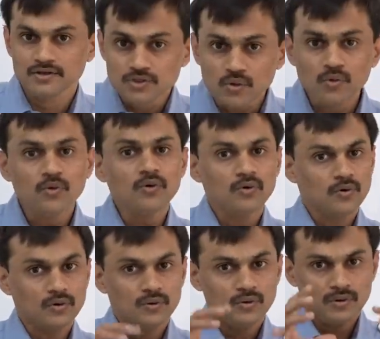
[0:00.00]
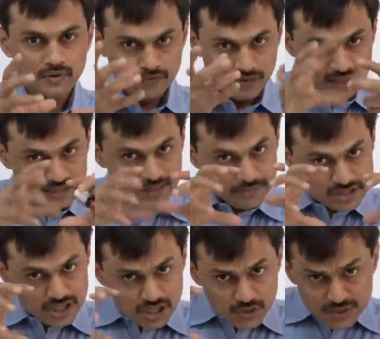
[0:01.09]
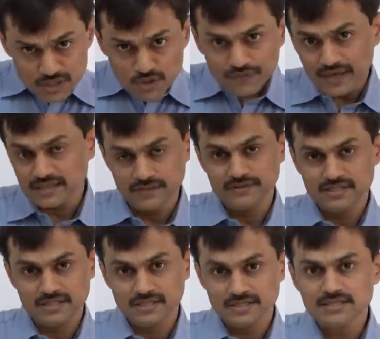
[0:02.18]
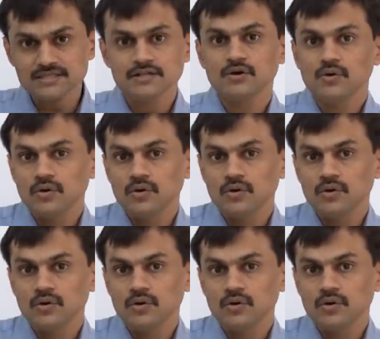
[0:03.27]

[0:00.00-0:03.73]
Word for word: so, in the sequence of activities,